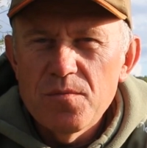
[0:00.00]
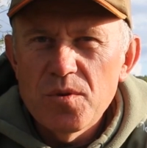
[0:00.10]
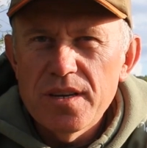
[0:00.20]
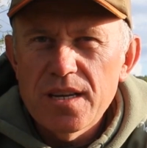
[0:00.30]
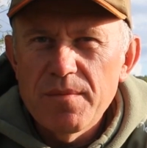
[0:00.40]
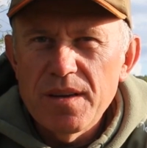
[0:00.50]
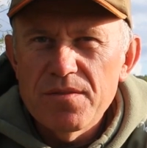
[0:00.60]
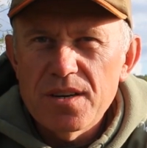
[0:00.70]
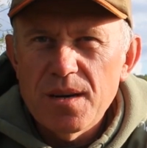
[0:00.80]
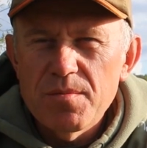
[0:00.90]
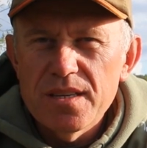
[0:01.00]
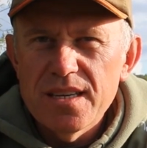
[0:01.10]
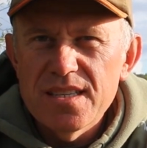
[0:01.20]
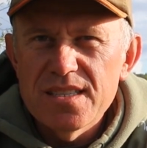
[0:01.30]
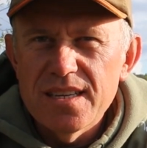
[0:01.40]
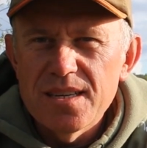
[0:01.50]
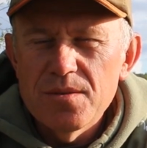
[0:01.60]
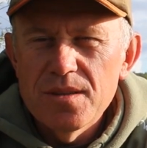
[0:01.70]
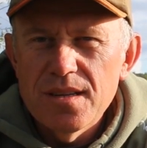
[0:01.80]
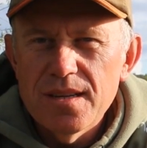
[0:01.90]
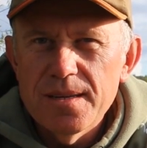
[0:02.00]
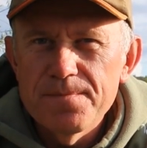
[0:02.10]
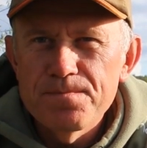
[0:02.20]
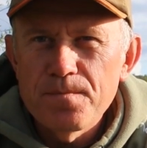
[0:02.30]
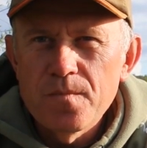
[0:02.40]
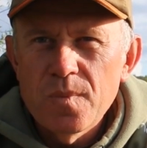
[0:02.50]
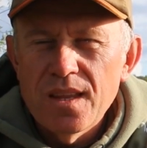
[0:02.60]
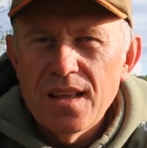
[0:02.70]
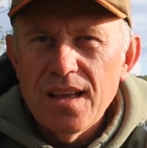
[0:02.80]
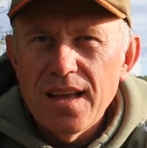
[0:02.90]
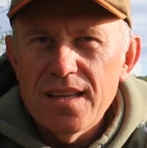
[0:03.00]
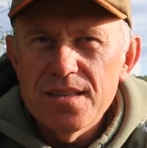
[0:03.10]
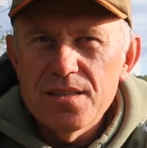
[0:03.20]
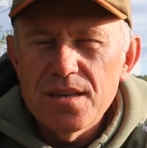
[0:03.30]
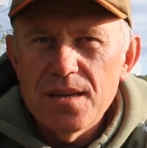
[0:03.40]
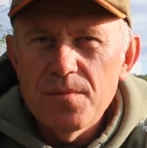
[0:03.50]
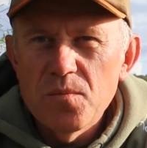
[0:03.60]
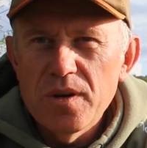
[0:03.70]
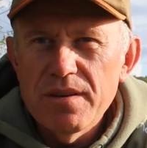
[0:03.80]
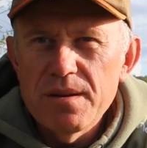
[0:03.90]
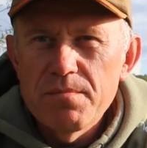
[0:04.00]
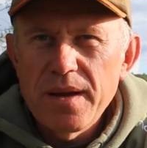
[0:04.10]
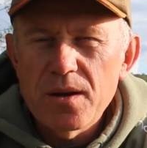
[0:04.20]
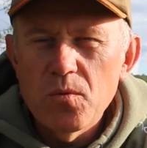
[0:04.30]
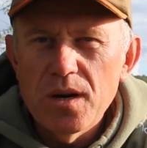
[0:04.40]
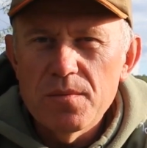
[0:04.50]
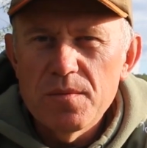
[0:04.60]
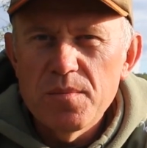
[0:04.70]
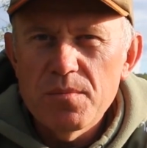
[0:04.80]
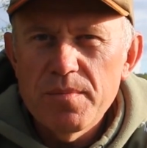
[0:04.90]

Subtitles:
wanted to come here for a couple of years now. And we're in Peg 1. We booked